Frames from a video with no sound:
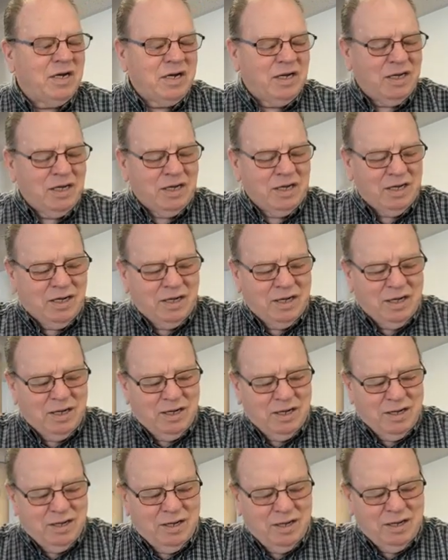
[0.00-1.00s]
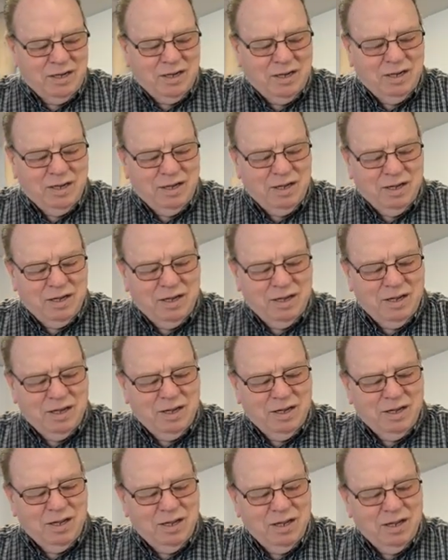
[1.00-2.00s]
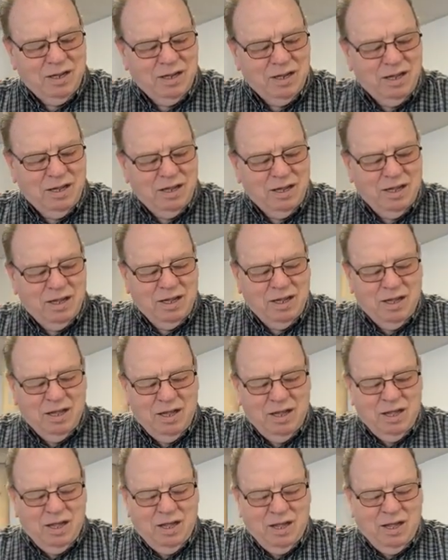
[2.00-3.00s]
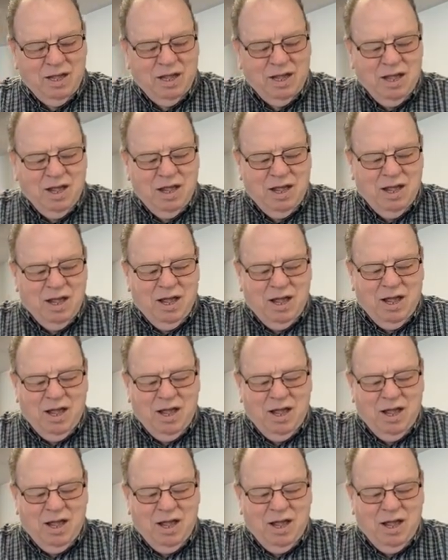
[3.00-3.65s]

No one is speaking in this clip.